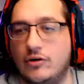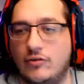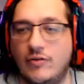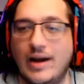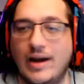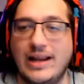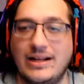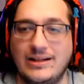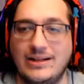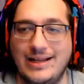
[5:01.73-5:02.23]

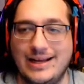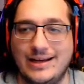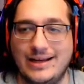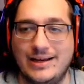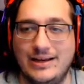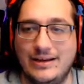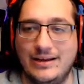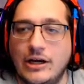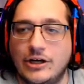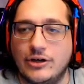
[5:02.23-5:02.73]
right
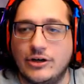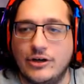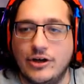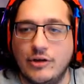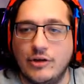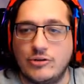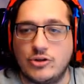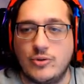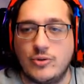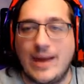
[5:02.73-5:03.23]
click, you're gonna go
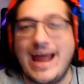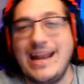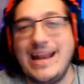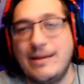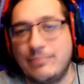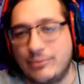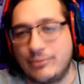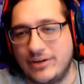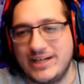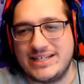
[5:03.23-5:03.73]
to edit
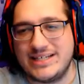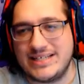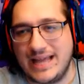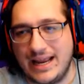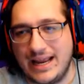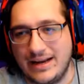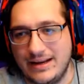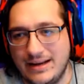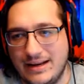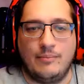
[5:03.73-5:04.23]

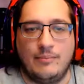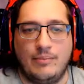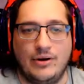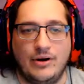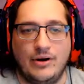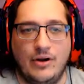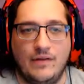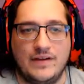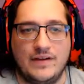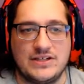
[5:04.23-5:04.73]
preset, bring
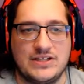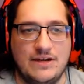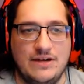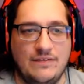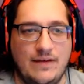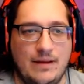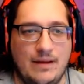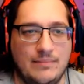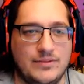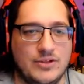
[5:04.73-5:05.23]
all this stuff
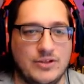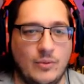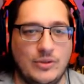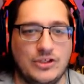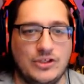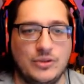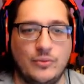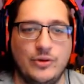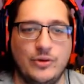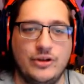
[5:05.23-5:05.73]
up. So what
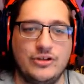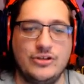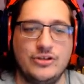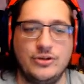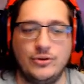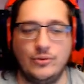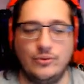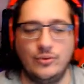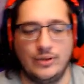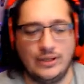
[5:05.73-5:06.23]
you wanna
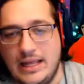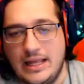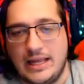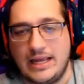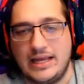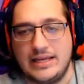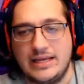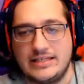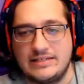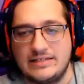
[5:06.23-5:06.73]
do
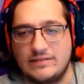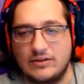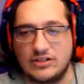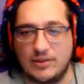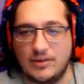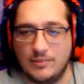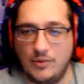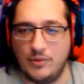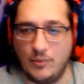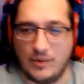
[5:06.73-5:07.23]
is if there's
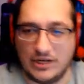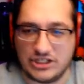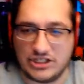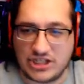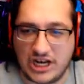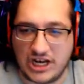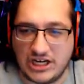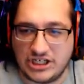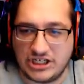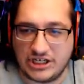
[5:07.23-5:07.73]
something you wanna
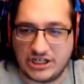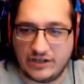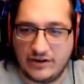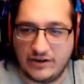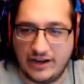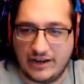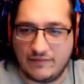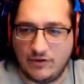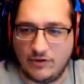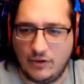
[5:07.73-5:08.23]
change here,
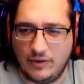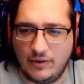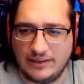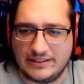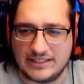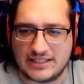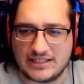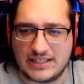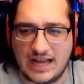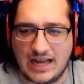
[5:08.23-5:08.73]
like if you don't like
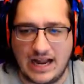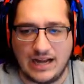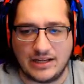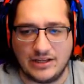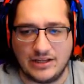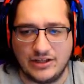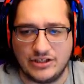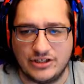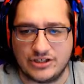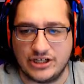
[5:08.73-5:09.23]
the stock,
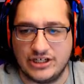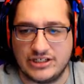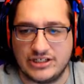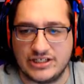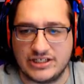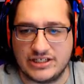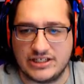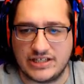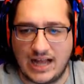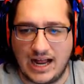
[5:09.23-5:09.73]
you can change the
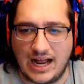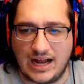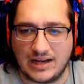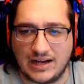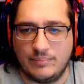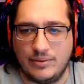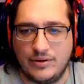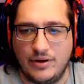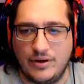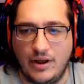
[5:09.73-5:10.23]
stock,
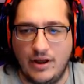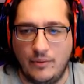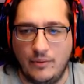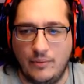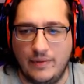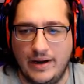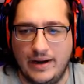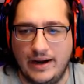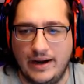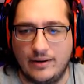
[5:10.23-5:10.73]
none
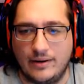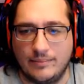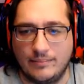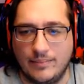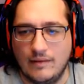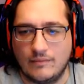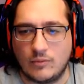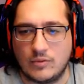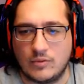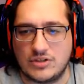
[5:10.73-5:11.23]
on there.
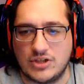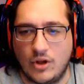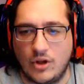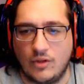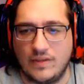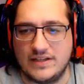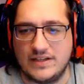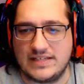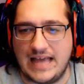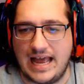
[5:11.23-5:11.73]
Of course, all
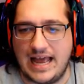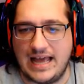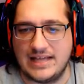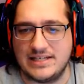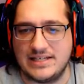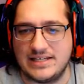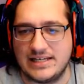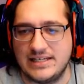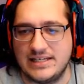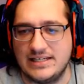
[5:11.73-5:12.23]
this
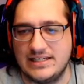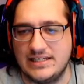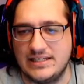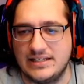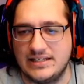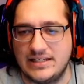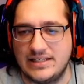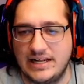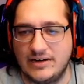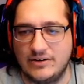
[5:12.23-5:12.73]
has is the
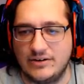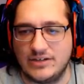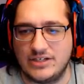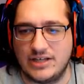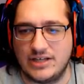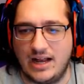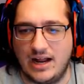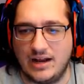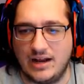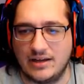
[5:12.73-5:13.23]
standard
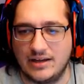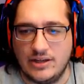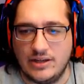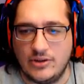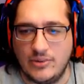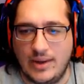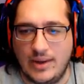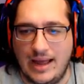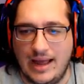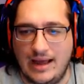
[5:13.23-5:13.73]
stock.
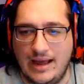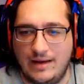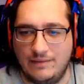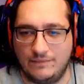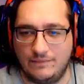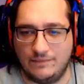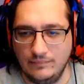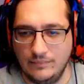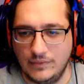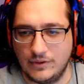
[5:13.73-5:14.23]
You have
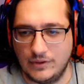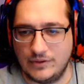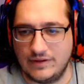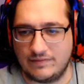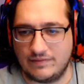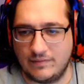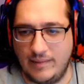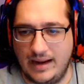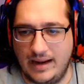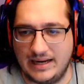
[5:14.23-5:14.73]
your
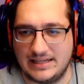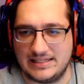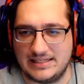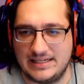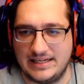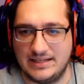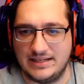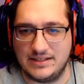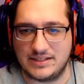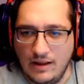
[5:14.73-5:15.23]
different
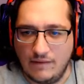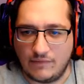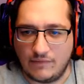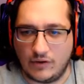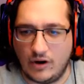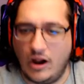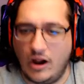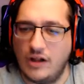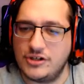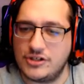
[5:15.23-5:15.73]
magazines. For
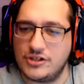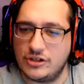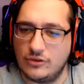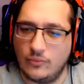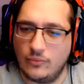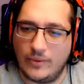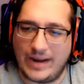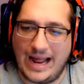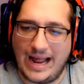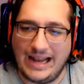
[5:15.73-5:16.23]
Hunter,
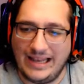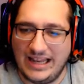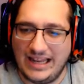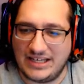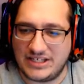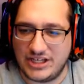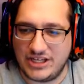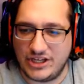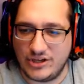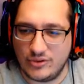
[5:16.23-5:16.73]
what I like
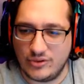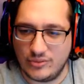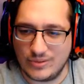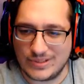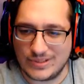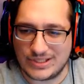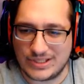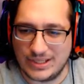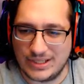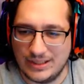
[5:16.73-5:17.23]
to
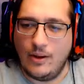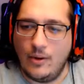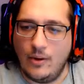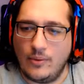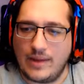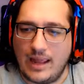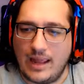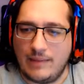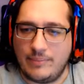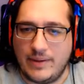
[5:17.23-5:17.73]
use,
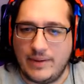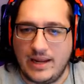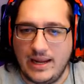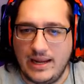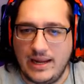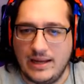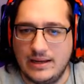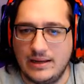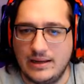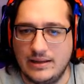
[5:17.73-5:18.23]

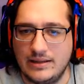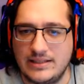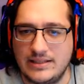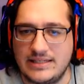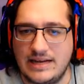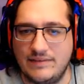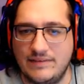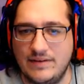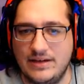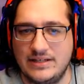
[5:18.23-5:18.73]
OKP
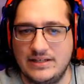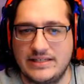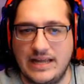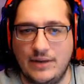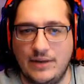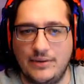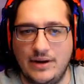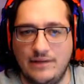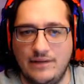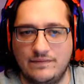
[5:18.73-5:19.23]
7 Tail
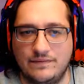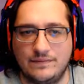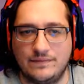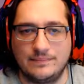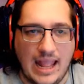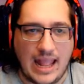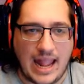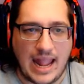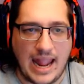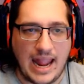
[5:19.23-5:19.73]
Dove
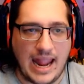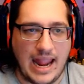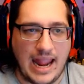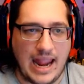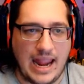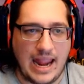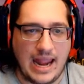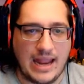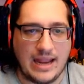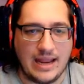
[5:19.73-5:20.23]

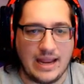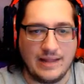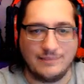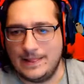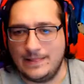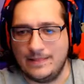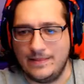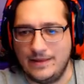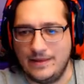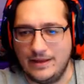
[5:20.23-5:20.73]
and
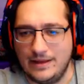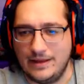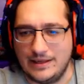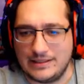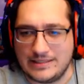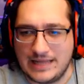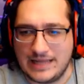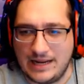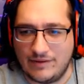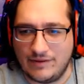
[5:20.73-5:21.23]
the
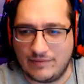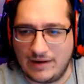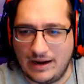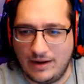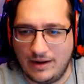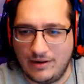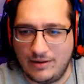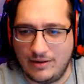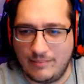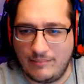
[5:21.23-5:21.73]
10
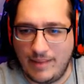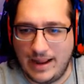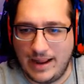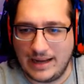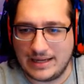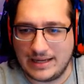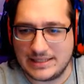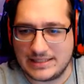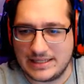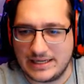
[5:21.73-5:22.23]
round
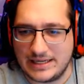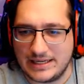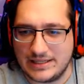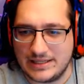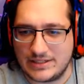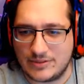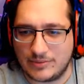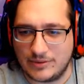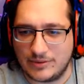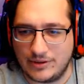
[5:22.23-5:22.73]
magazine.
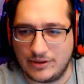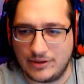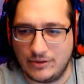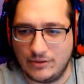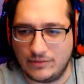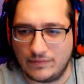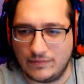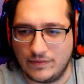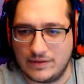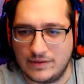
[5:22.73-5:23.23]
So we're gonna go
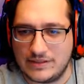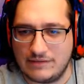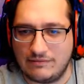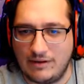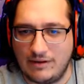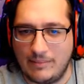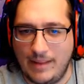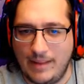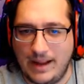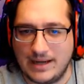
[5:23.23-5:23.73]
look for the 10
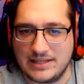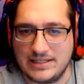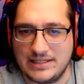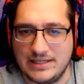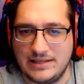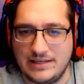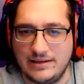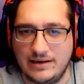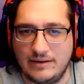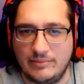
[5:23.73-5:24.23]
round
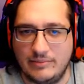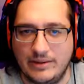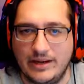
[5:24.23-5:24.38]
magazine. There we